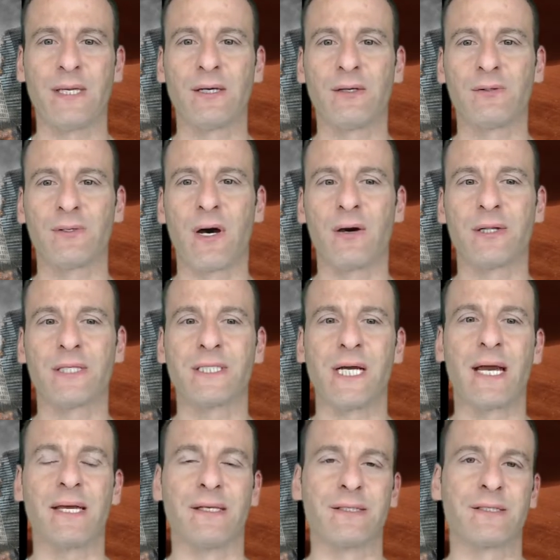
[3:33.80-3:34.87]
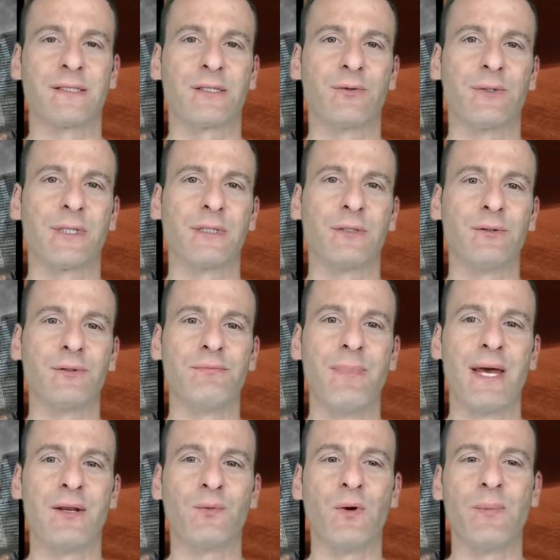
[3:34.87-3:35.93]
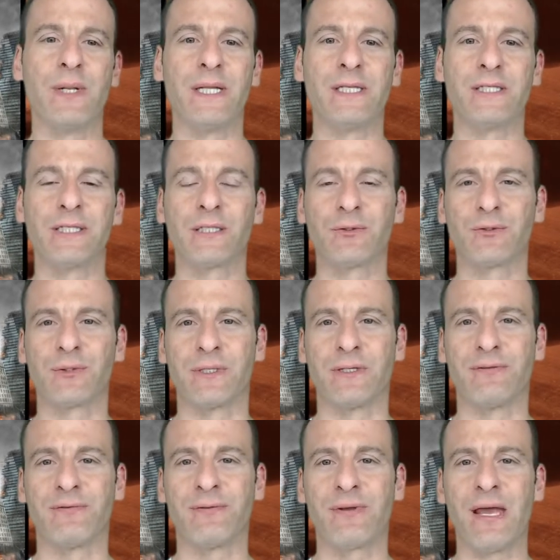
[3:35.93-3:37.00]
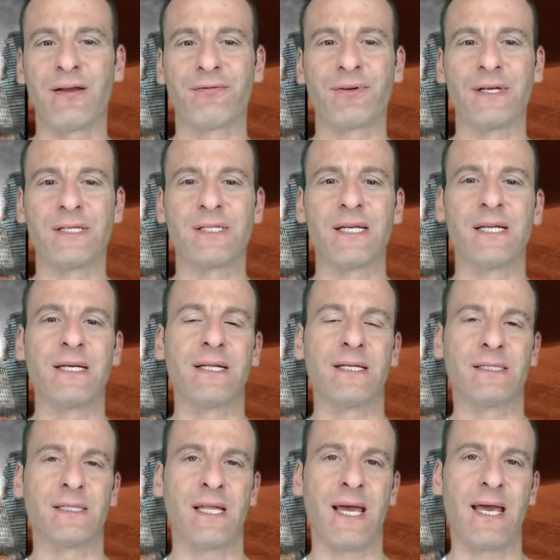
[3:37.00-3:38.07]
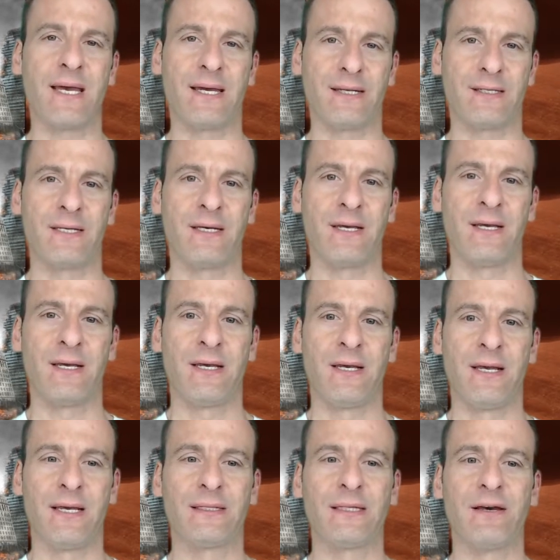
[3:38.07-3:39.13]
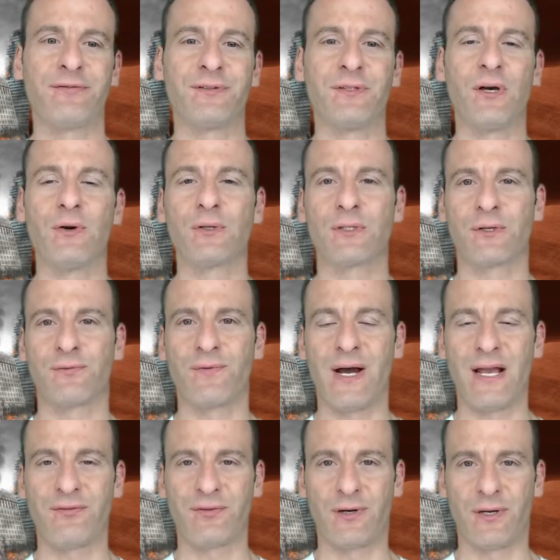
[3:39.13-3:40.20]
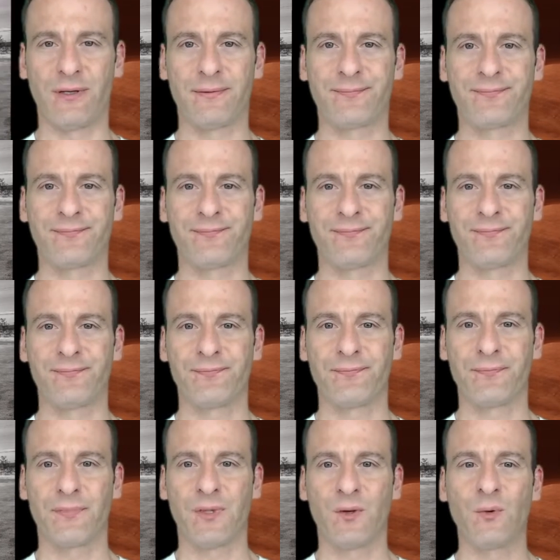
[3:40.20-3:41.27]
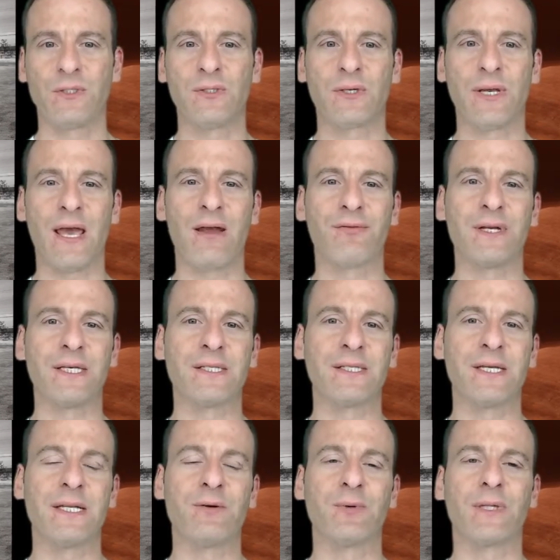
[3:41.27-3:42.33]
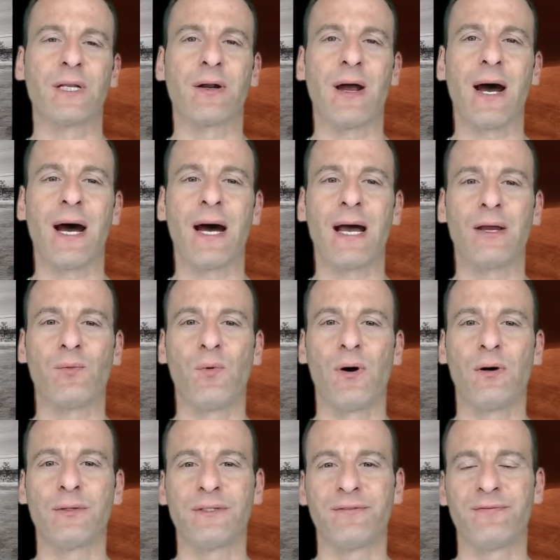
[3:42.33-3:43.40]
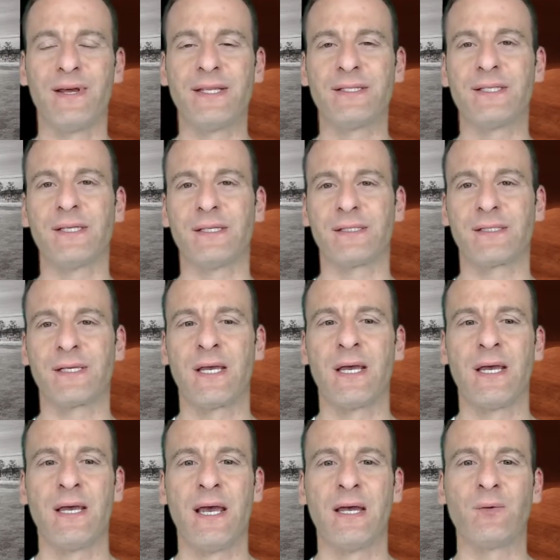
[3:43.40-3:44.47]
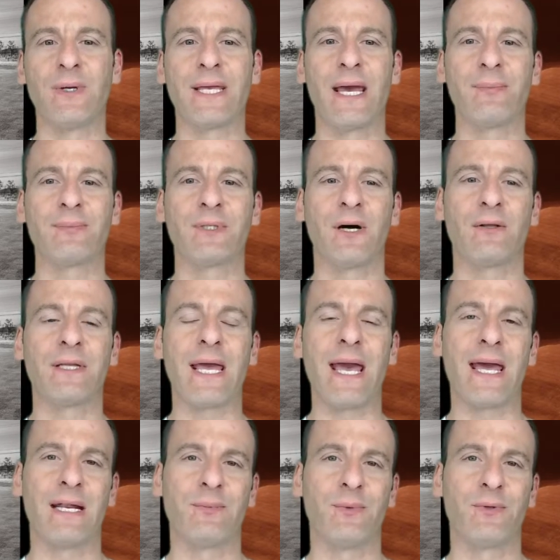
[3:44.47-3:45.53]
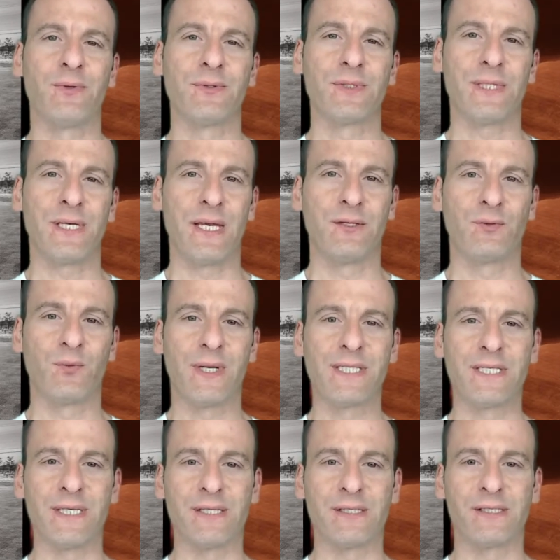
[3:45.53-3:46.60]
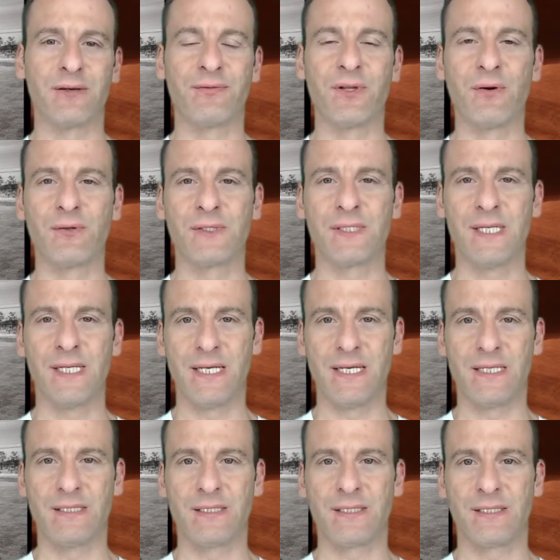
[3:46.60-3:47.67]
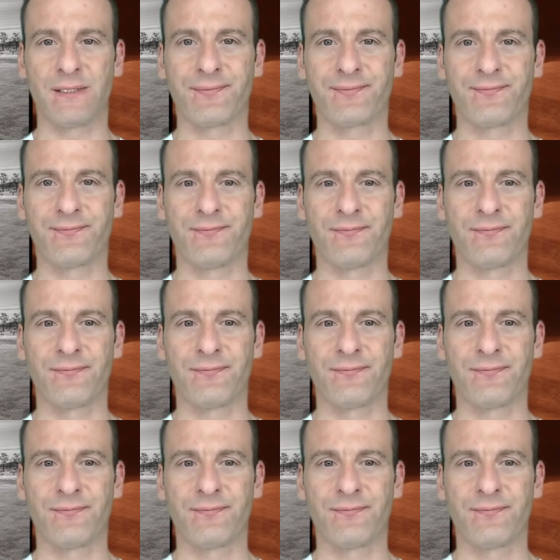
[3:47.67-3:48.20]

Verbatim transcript: We killed all the giants, to include men, women, and children of every city in his land, and left no survivor. We took every city with their high walled defenses, and we kept all the animals and riches of those cities.